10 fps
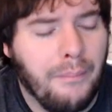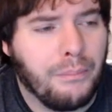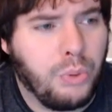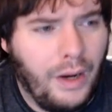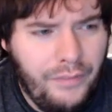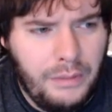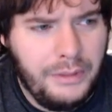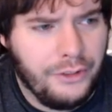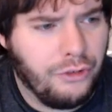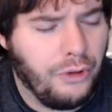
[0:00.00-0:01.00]

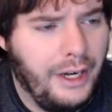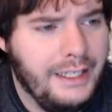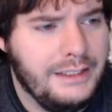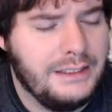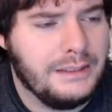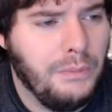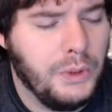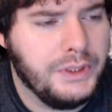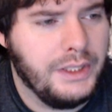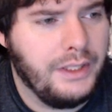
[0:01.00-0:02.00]
Profitably trades
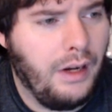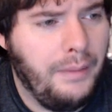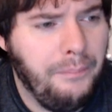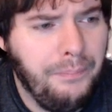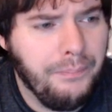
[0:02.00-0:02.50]
most of the time,